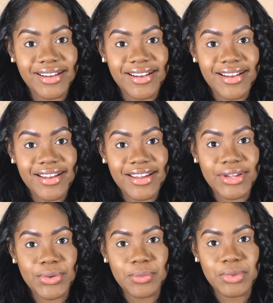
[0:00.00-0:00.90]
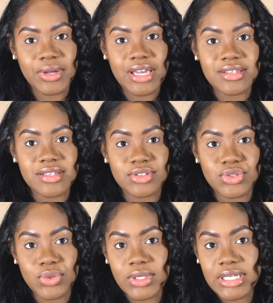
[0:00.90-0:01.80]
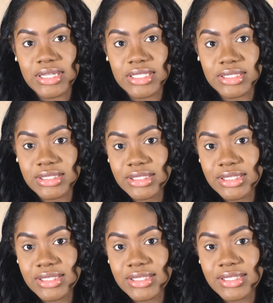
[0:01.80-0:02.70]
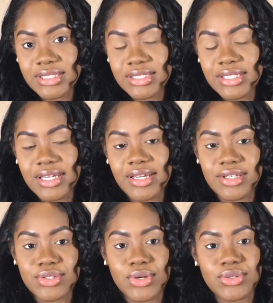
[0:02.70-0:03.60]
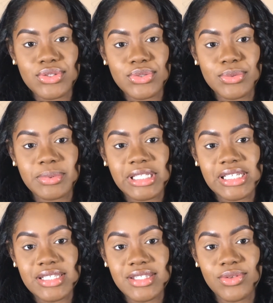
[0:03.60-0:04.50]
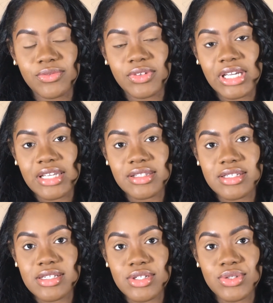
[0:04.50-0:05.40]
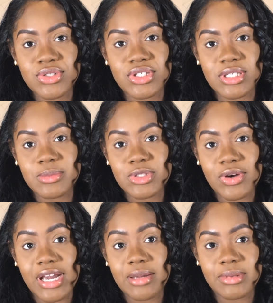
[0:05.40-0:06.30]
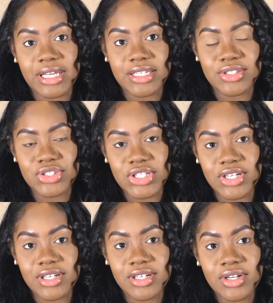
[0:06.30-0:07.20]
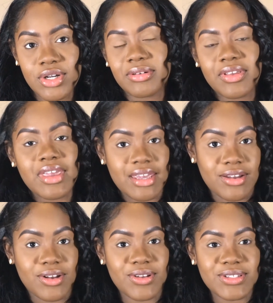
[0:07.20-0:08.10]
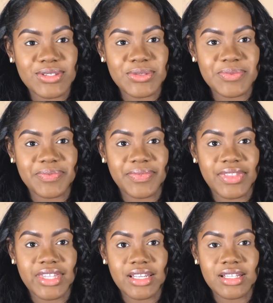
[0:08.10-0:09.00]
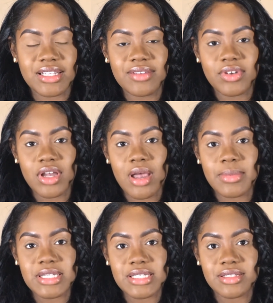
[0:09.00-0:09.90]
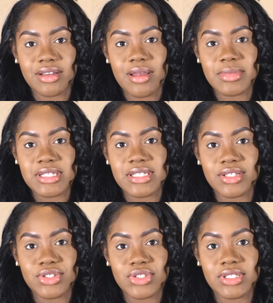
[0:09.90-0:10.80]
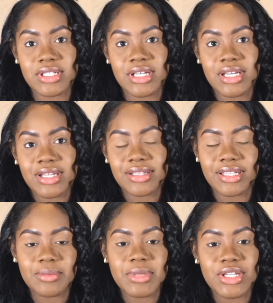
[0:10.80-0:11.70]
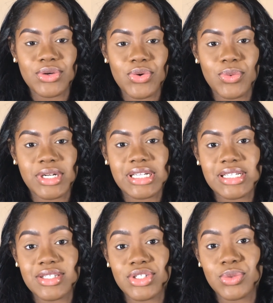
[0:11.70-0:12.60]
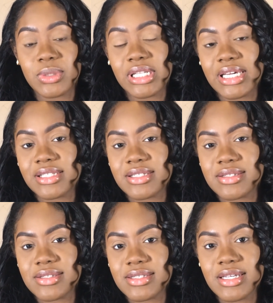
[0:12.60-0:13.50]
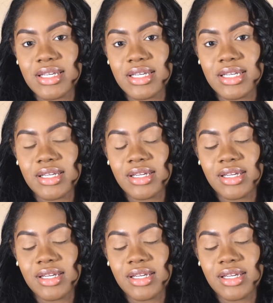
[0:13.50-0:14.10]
I hope you guys enjoy the look. And also please don't forget to subscribe, like, and share. Also, leave a comment in the comment section letting me know what it is you would like to see